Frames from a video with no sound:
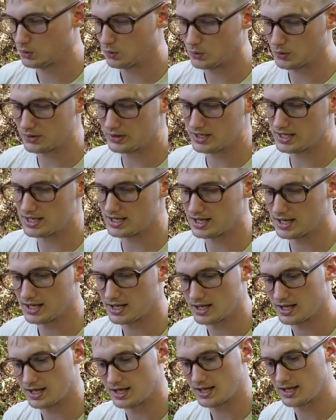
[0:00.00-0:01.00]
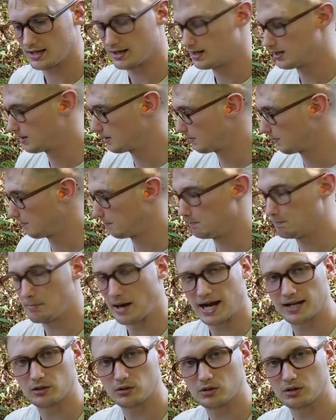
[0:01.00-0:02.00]
or the
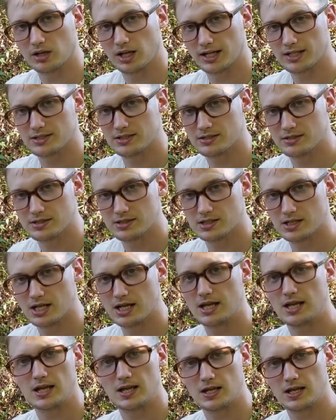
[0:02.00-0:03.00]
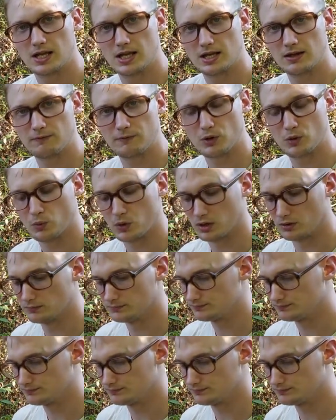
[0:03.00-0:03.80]
battle glasses, if you will